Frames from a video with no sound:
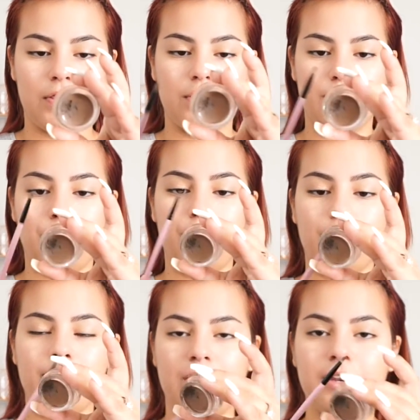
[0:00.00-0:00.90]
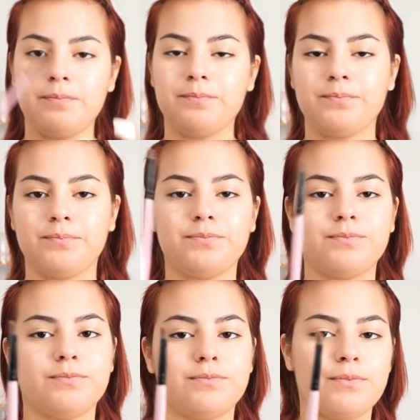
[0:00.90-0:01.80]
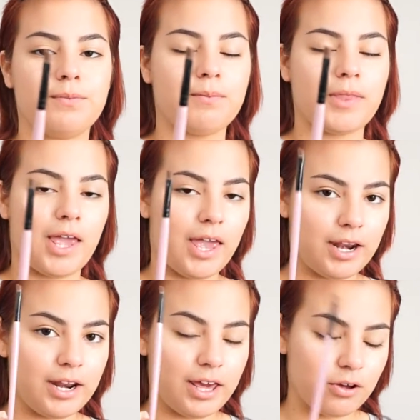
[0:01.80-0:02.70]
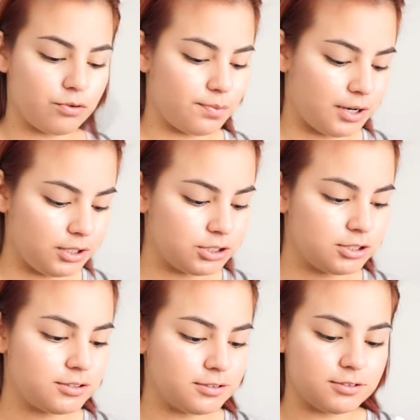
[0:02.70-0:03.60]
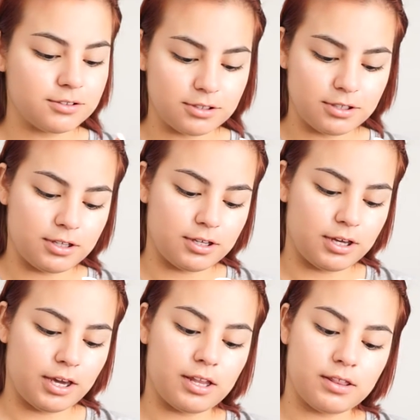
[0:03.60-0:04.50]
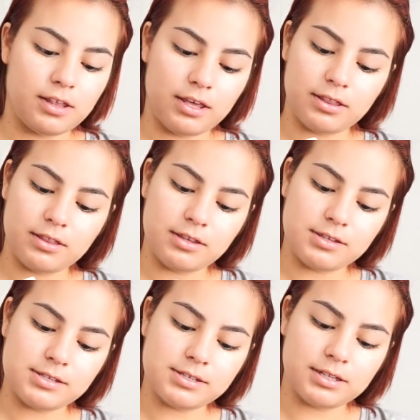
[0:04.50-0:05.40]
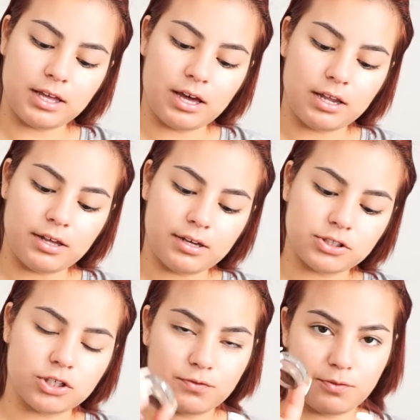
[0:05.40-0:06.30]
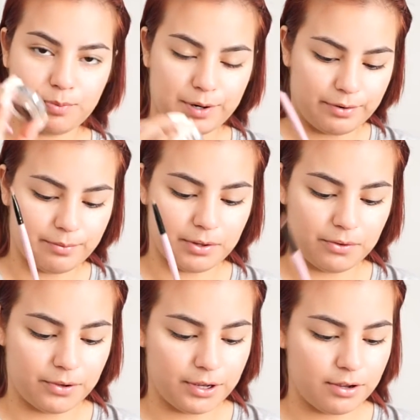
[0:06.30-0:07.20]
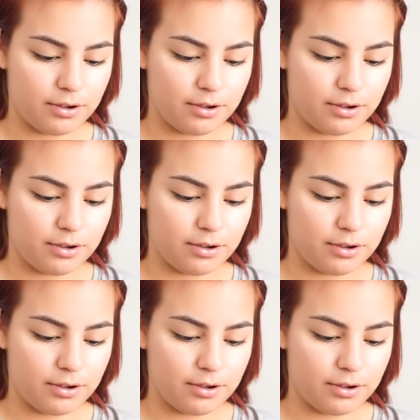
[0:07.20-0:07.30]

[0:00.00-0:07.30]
the pomade and an angled brush, and this is in the color soft brown, by the way.